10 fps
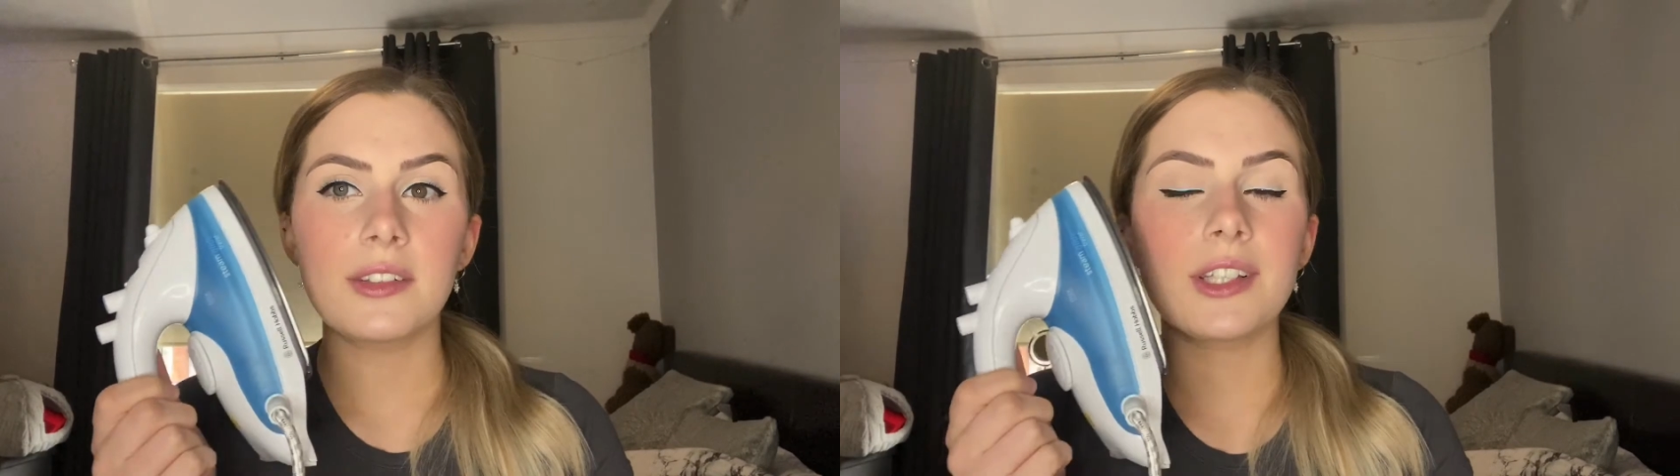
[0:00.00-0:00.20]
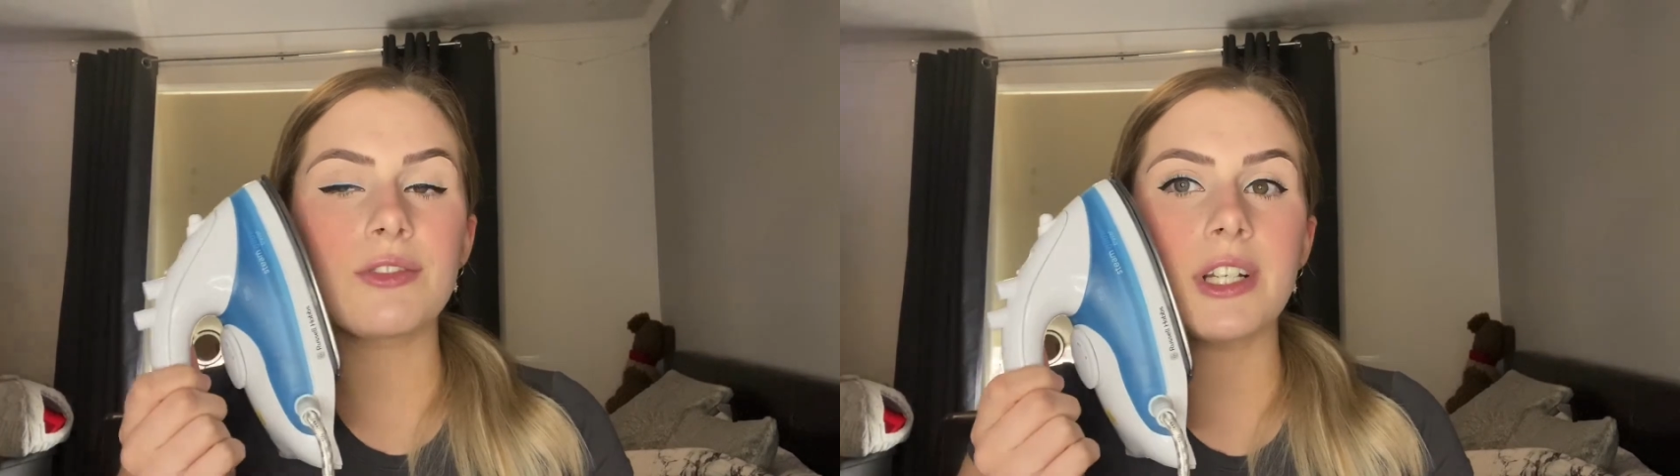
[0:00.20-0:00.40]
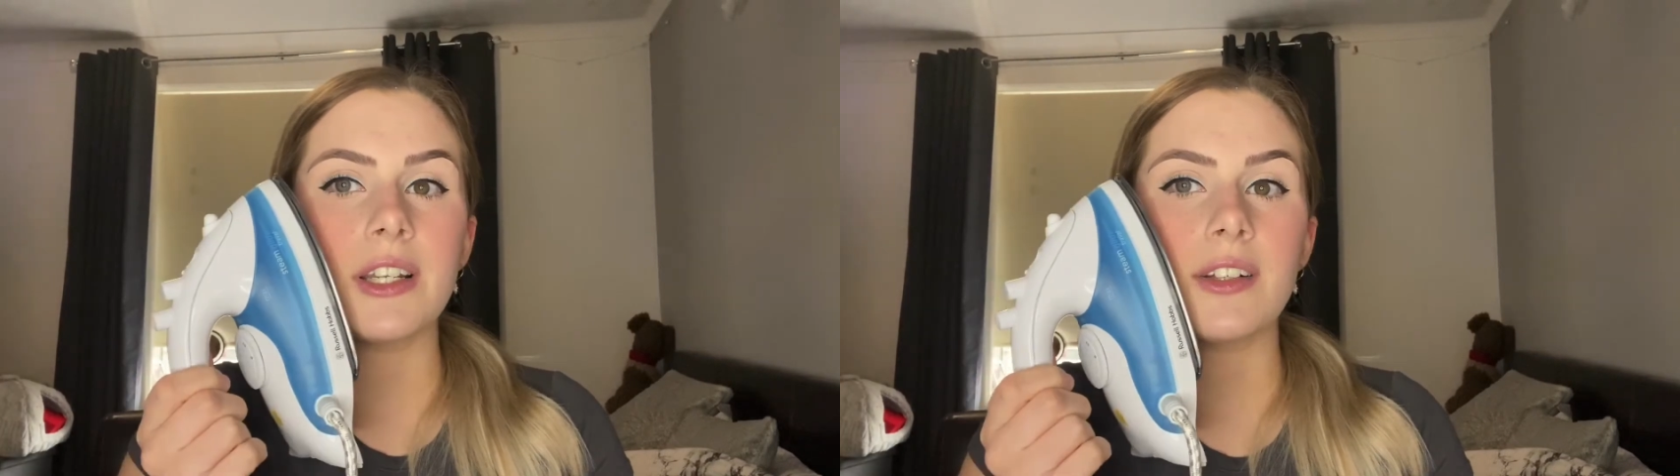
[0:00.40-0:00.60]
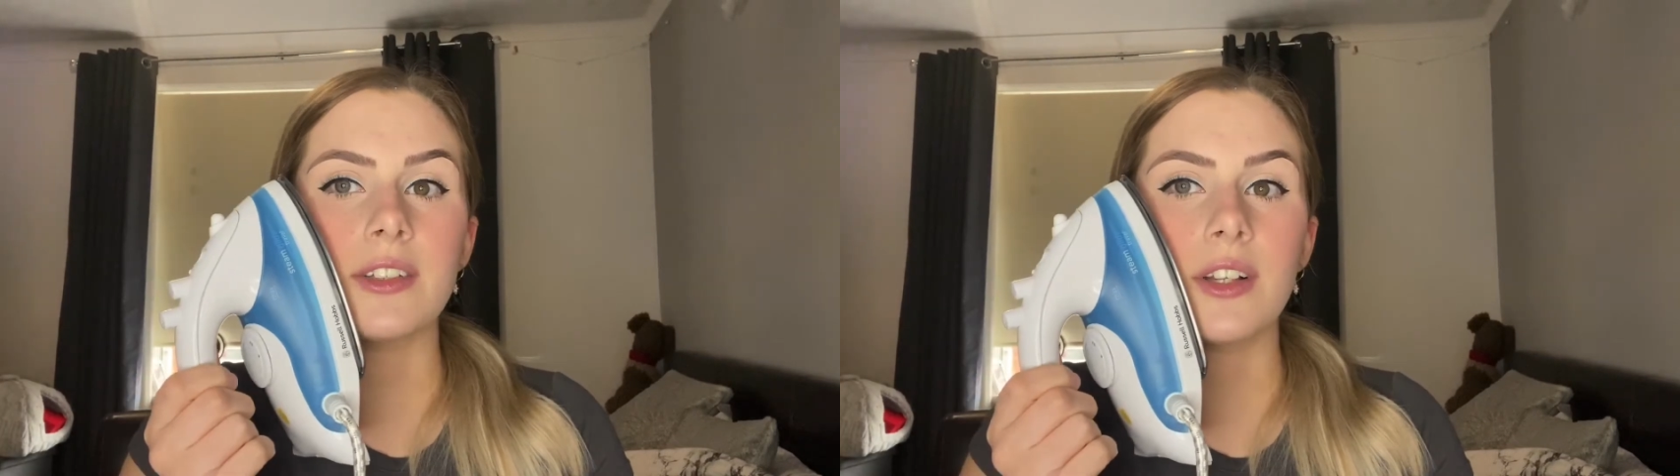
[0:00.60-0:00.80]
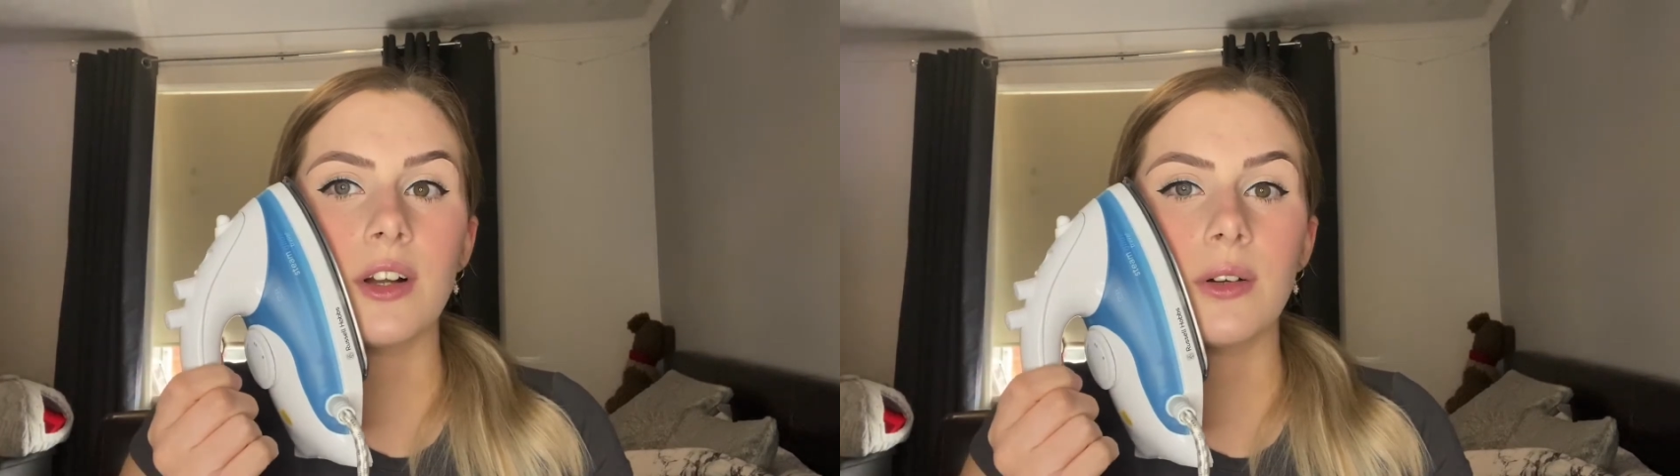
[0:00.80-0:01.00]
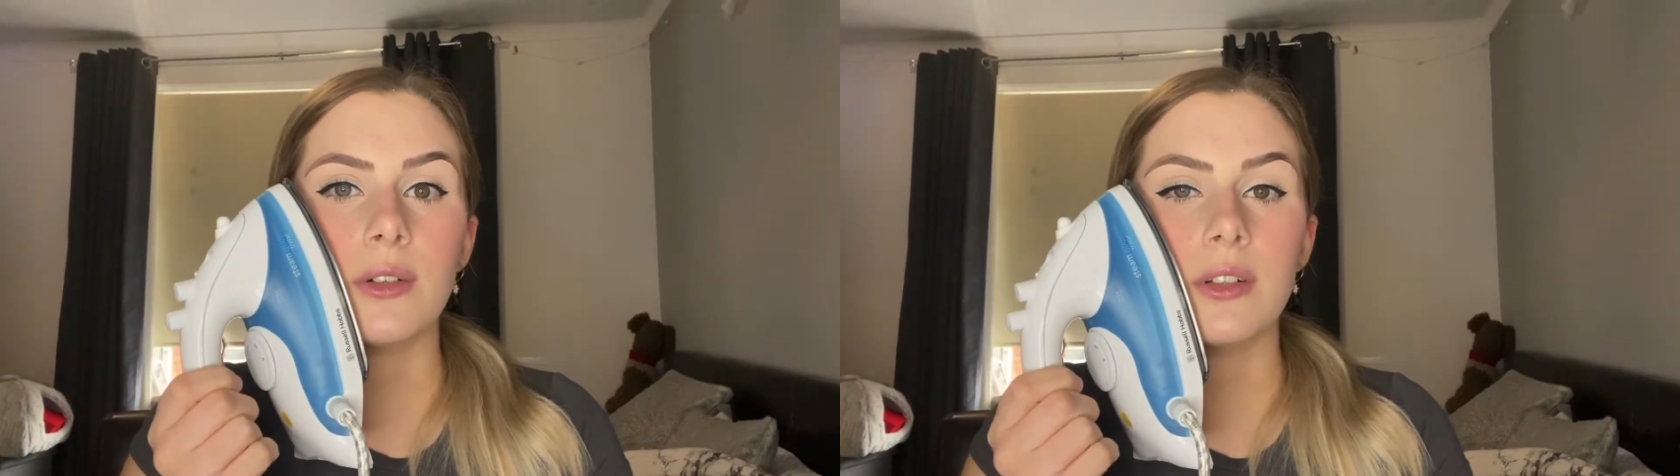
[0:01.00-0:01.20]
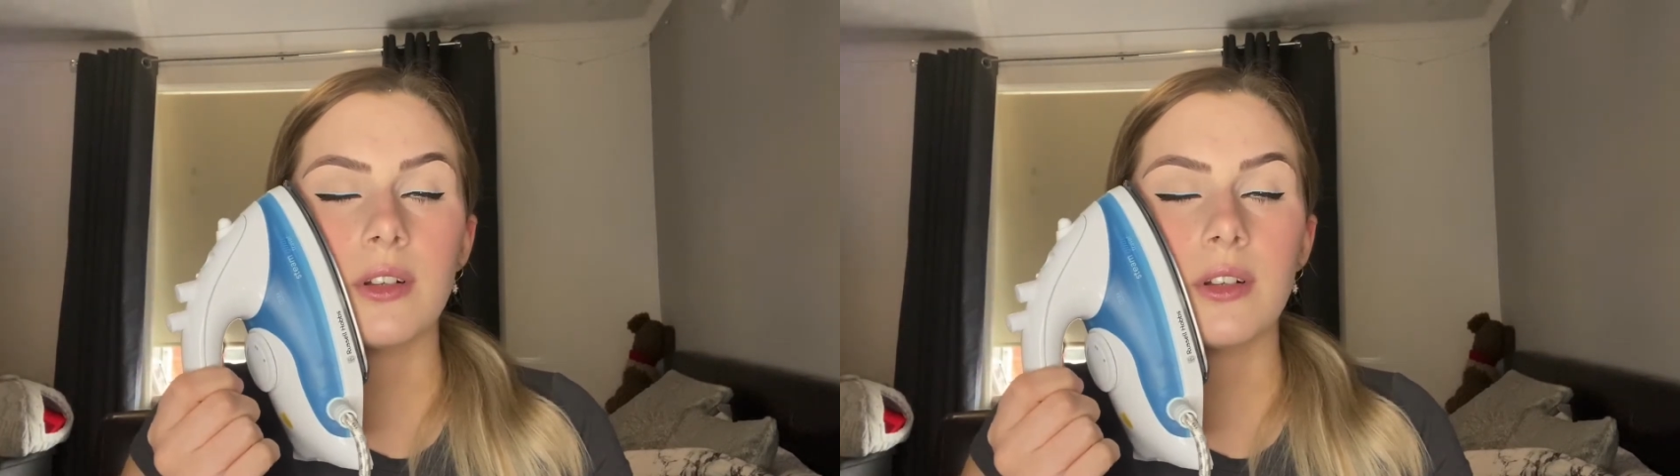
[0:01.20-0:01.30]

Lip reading: It's really nice and cold.